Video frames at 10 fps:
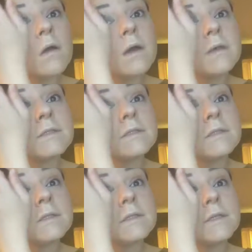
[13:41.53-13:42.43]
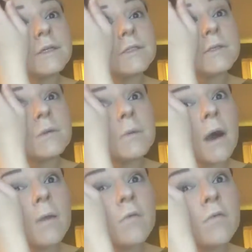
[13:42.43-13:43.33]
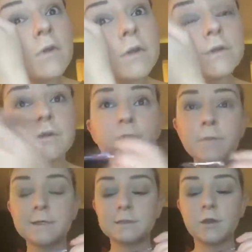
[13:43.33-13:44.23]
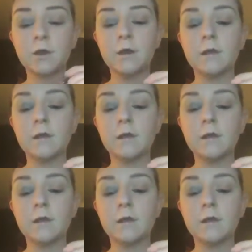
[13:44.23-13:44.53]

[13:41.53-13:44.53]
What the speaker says: It's just easier to apply before you do your mascara,